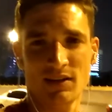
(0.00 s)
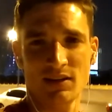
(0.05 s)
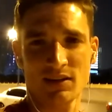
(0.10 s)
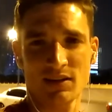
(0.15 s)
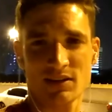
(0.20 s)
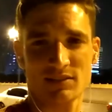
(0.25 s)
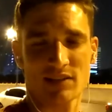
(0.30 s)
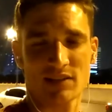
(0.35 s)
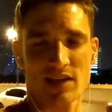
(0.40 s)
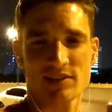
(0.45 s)

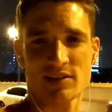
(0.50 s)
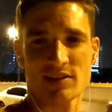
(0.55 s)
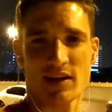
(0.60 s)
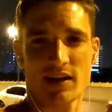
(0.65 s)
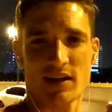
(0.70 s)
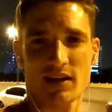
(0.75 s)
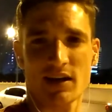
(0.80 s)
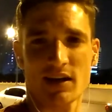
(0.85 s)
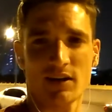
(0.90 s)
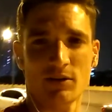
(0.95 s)
Because last night
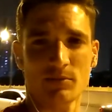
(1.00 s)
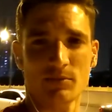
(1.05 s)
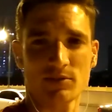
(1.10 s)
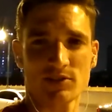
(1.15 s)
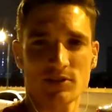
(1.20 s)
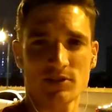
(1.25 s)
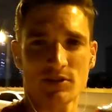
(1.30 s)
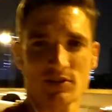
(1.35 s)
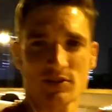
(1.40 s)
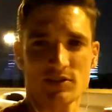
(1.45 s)
I got
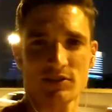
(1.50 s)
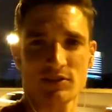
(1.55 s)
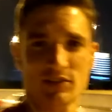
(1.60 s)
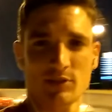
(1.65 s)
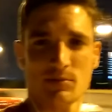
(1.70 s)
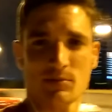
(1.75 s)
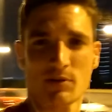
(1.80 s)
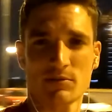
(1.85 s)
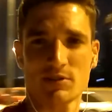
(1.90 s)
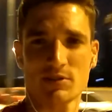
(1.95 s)
almost no
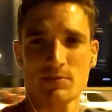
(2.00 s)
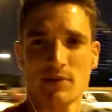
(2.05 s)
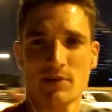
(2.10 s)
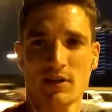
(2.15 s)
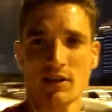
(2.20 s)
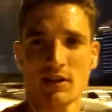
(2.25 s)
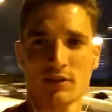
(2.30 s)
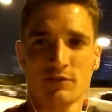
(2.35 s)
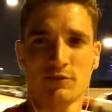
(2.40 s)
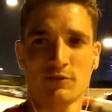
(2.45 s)
sleep. I went to bed
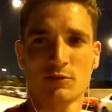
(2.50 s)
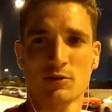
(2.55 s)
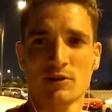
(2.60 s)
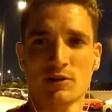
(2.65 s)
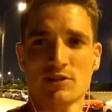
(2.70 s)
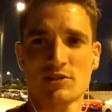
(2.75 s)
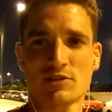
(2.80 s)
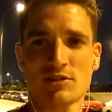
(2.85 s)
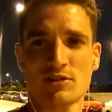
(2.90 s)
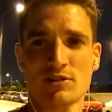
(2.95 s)
at like 4,
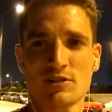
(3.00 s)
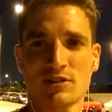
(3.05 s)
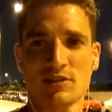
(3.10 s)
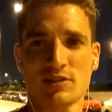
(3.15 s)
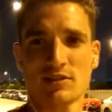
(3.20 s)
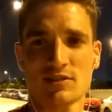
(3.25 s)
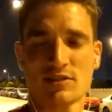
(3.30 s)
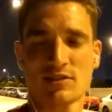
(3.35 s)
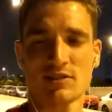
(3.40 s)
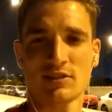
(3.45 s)
just couldn't
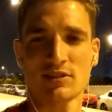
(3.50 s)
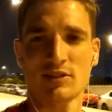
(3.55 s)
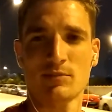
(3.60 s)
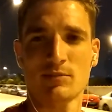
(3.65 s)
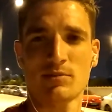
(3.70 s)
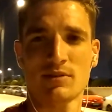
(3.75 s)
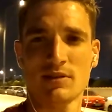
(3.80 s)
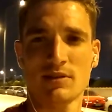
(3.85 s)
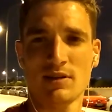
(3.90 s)
get to sleep.